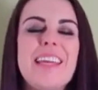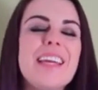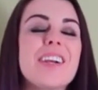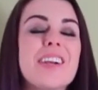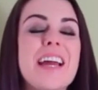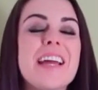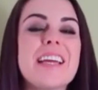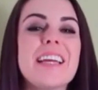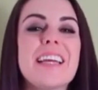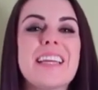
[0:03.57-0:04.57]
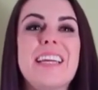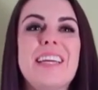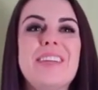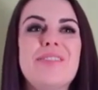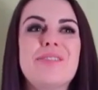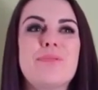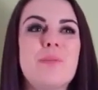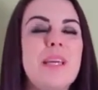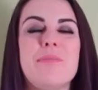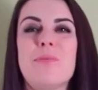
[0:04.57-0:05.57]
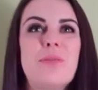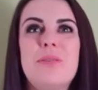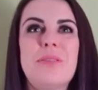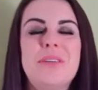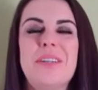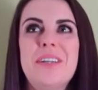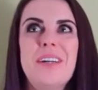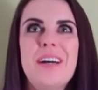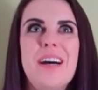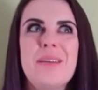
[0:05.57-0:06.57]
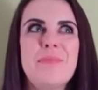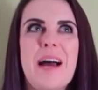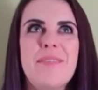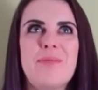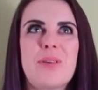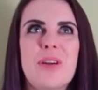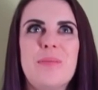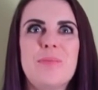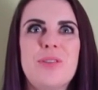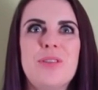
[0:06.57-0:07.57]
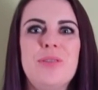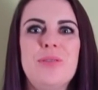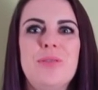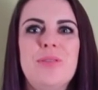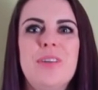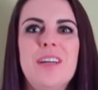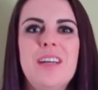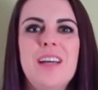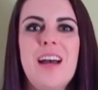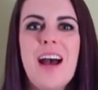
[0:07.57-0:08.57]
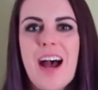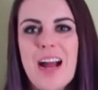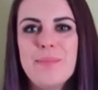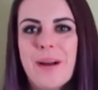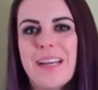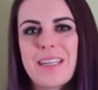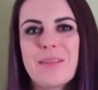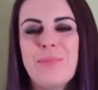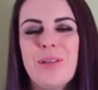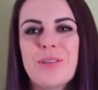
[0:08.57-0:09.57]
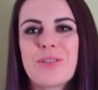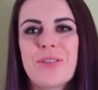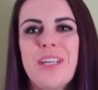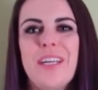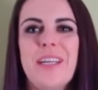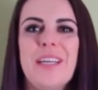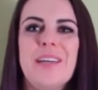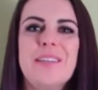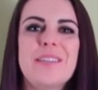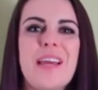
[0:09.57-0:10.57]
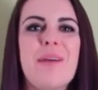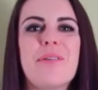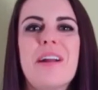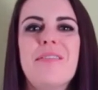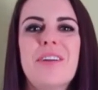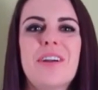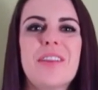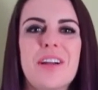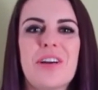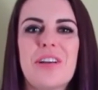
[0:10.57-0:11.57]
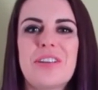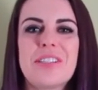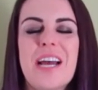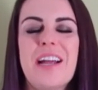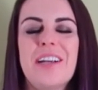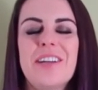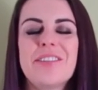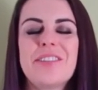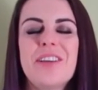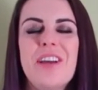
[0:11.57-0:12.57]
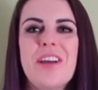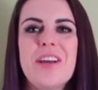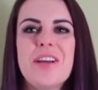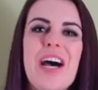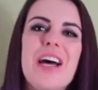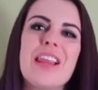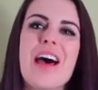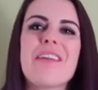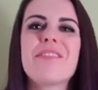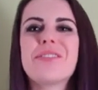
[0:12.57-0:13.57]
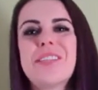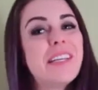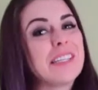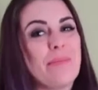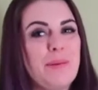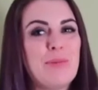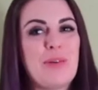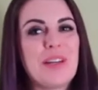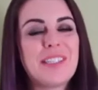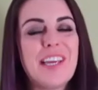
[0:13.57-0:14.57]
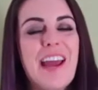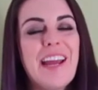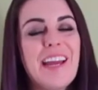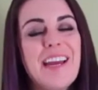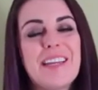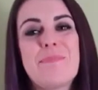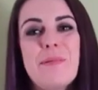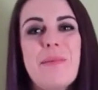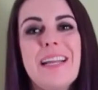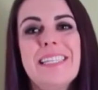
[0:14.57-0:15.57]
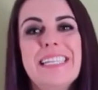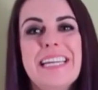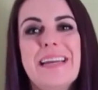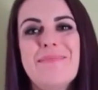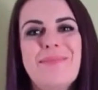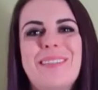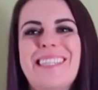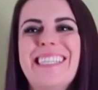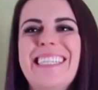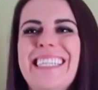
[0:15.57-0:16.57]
internet gives people a platform to hide behind a computer screen and say whatever their heart desires. A lot of those things that people want to say end up in my DMs.